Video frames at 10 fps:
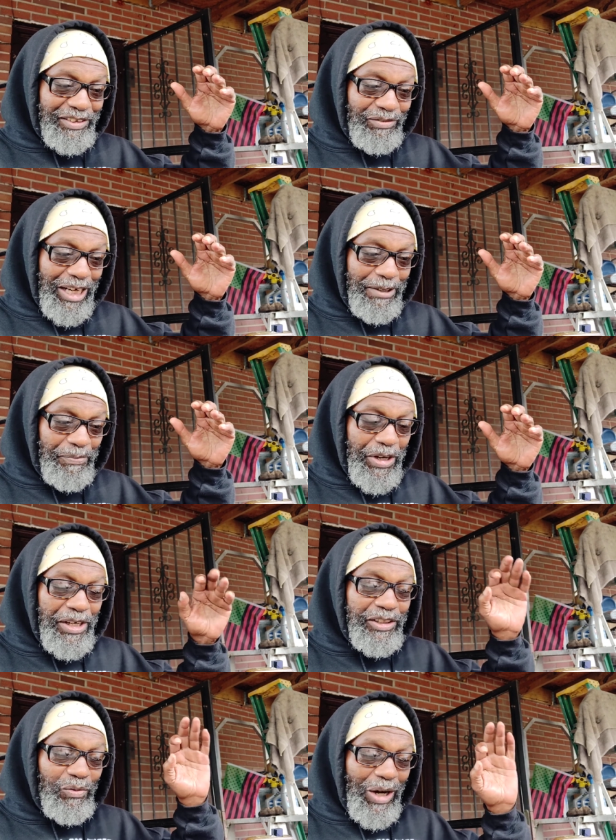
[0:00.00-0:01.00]
Right,
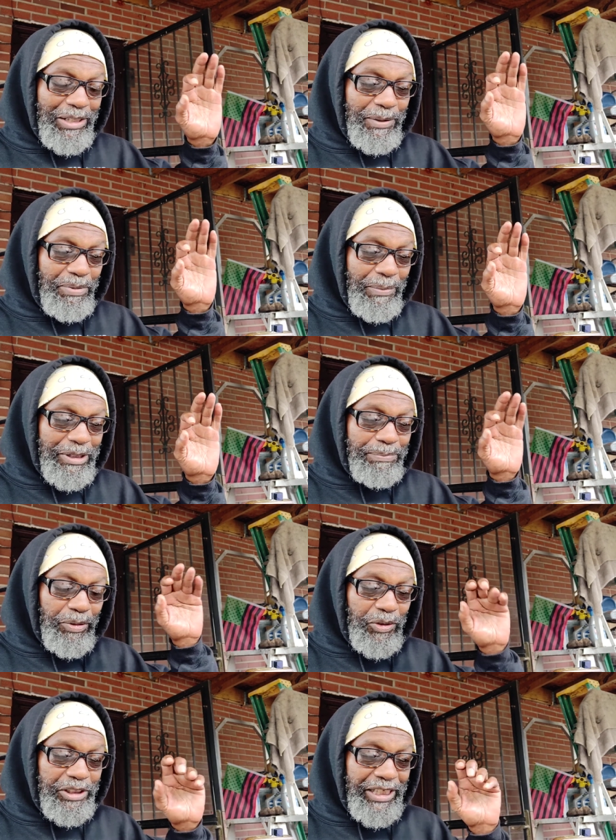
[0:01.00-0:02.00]
the white supremacists
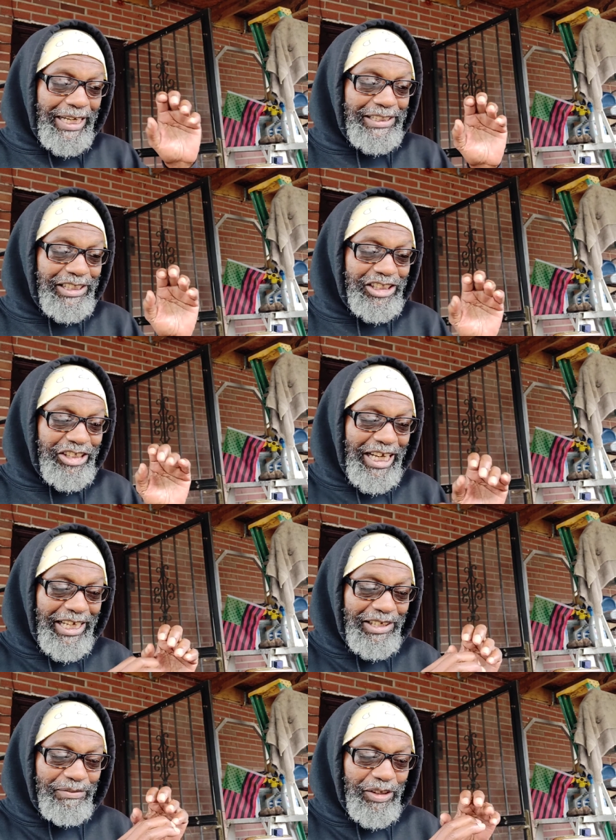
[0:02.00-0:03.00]
pull yanks the
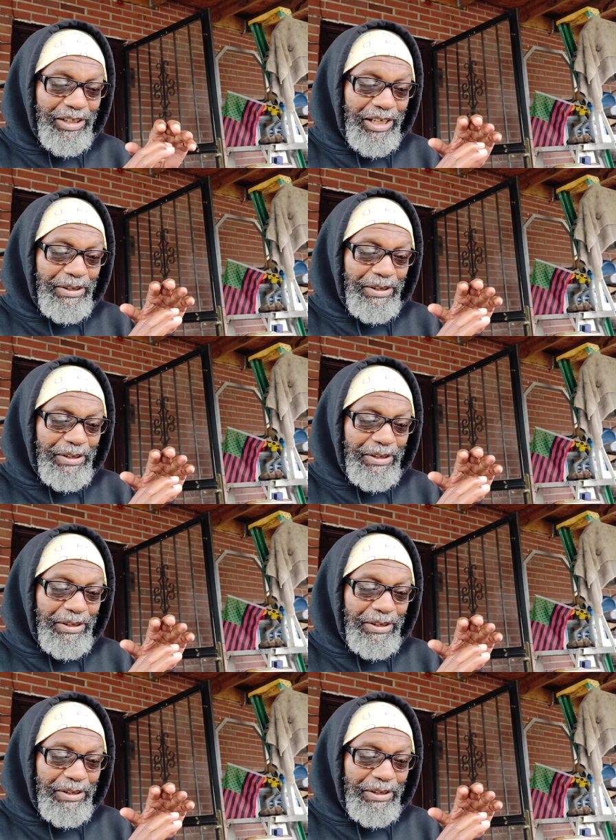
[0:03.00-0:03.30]
chain of the,